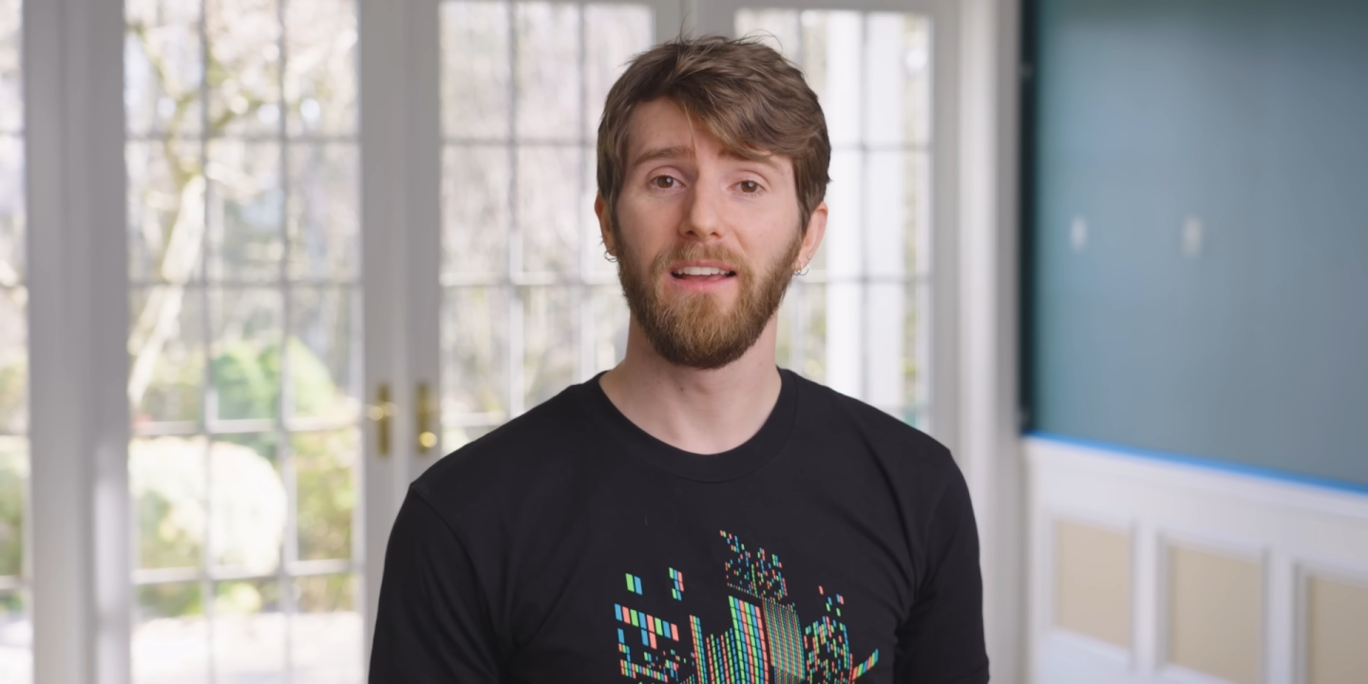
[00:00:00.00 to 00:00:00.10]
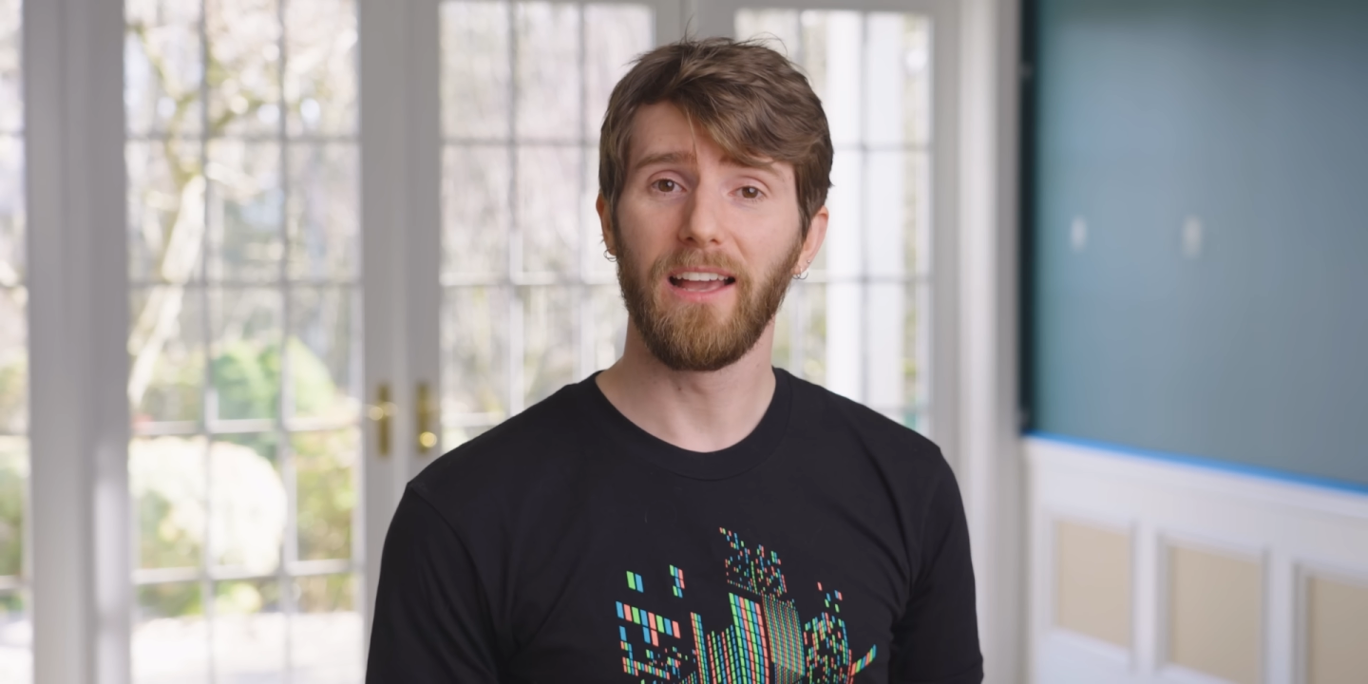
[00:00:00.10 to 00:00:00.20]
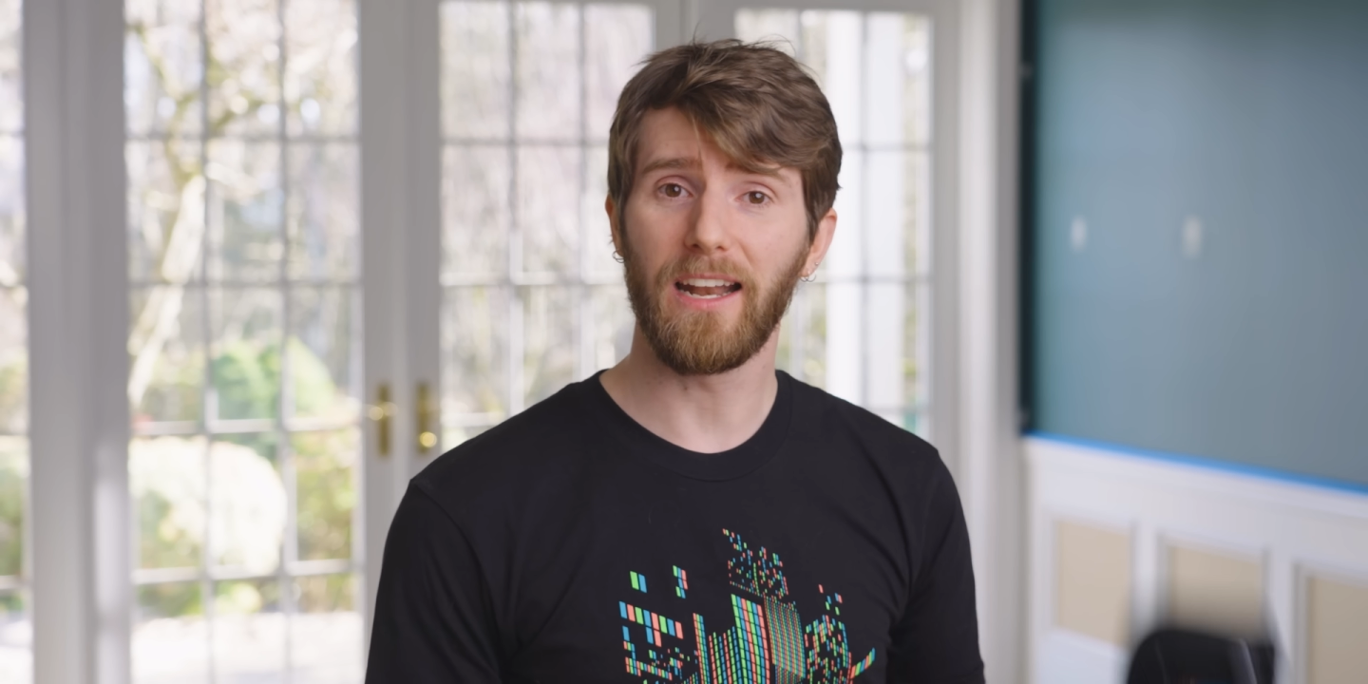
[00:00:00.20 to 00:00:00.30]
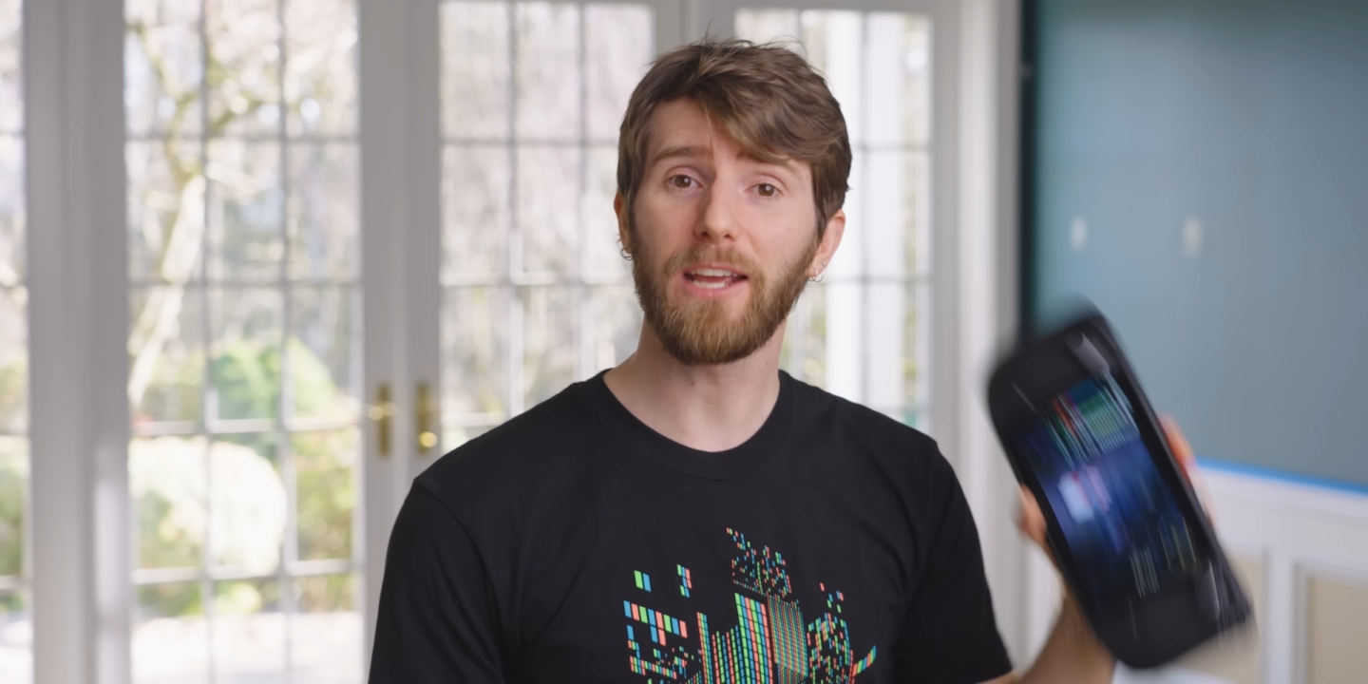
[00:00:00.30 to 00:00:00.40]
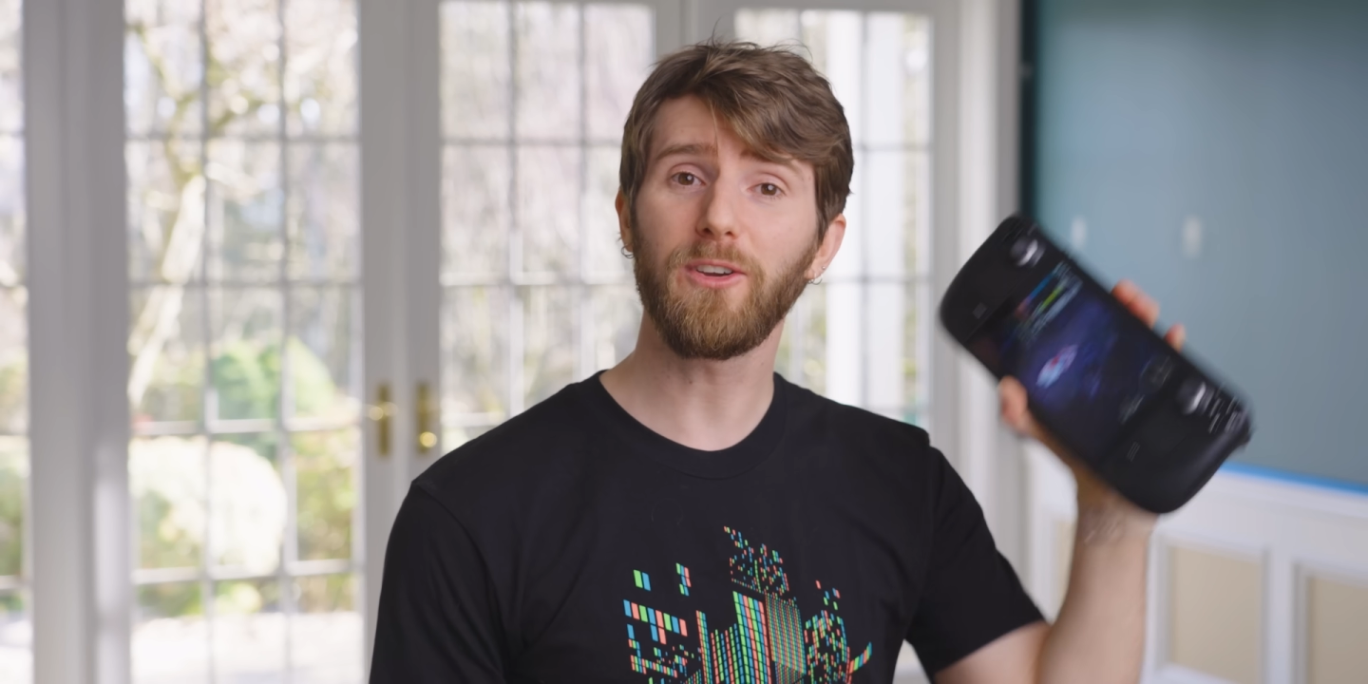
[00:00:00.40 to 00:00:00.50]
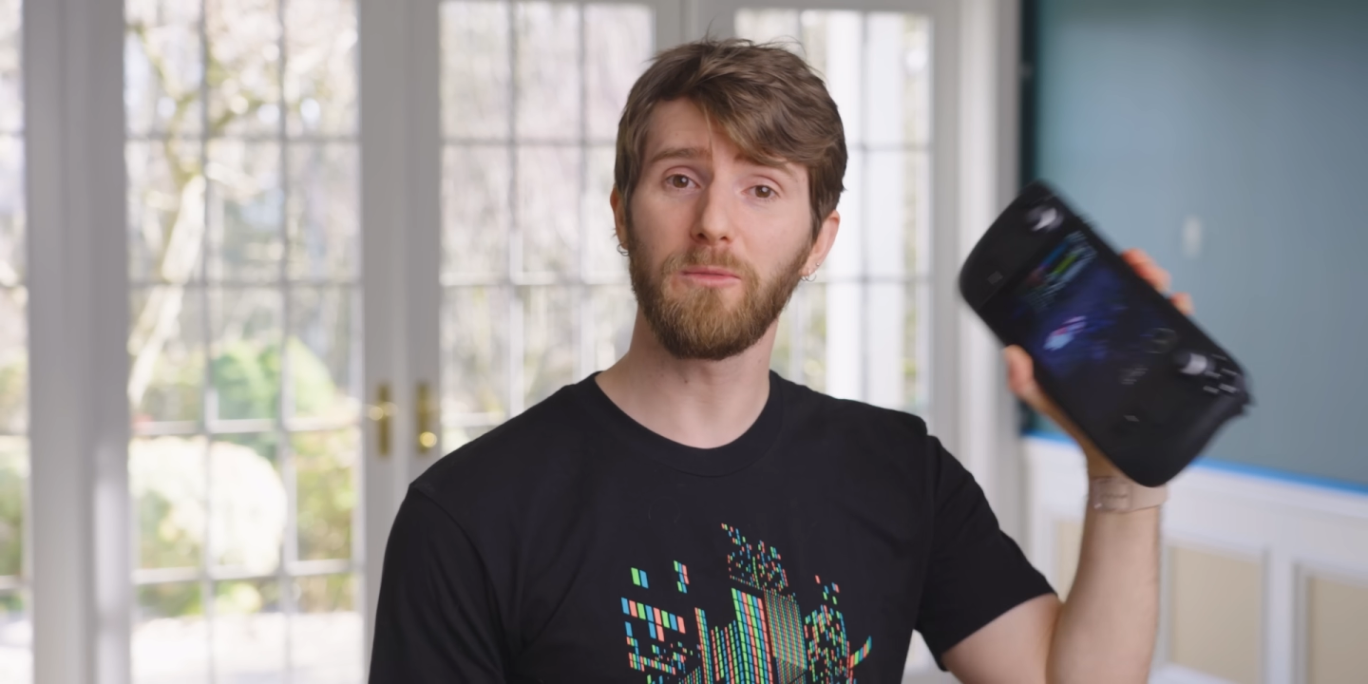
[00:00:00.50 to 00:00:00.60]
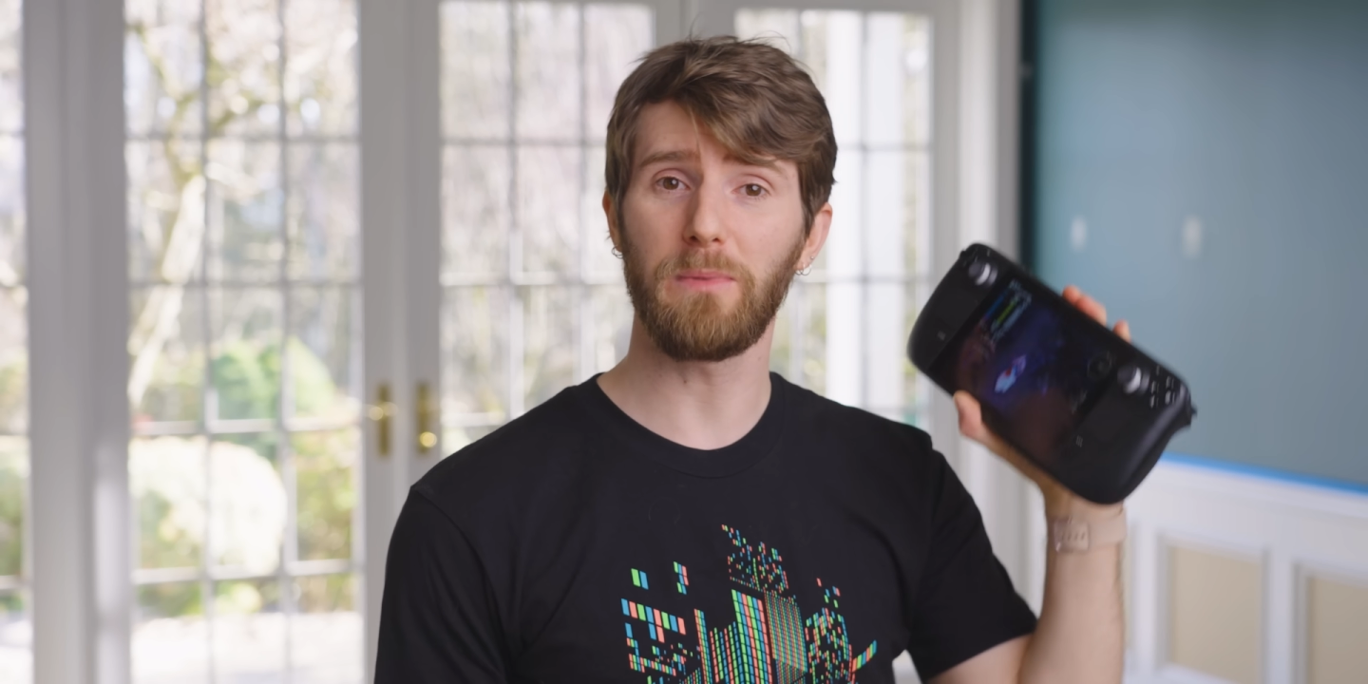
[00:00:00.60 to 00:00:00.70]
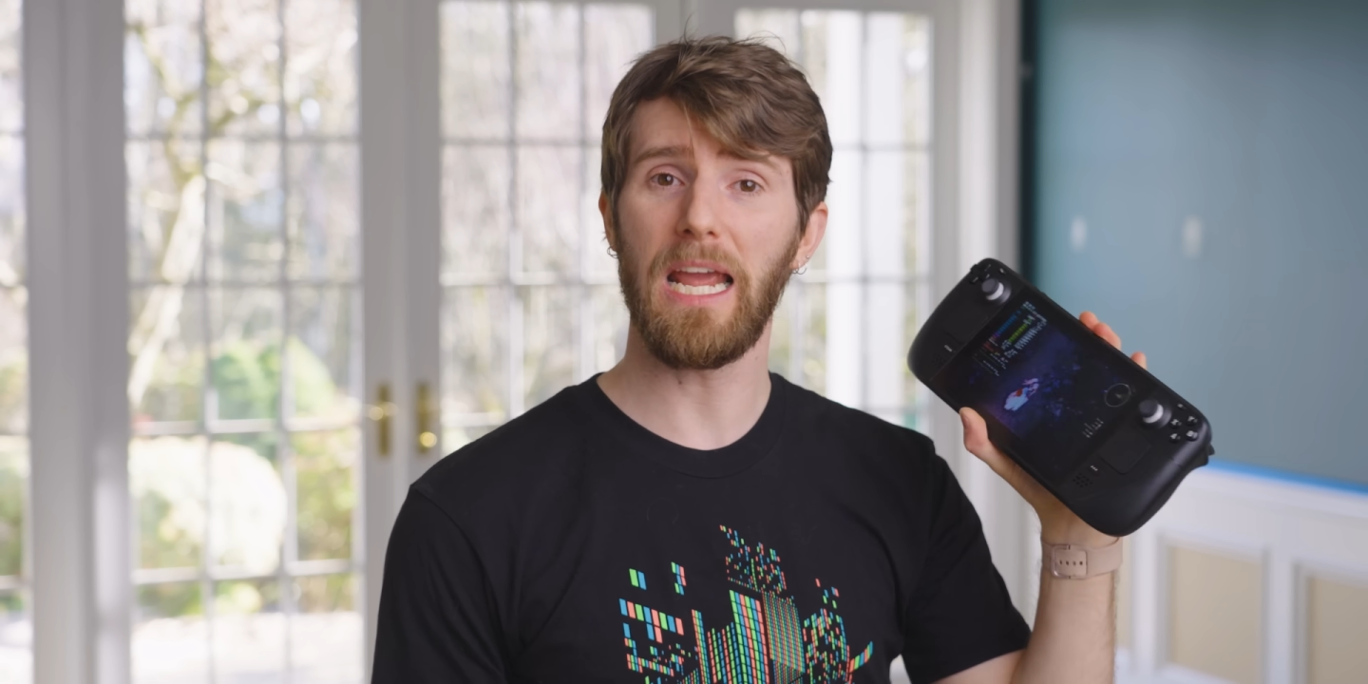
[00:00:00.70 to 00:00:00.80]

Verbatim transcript: and I couldn't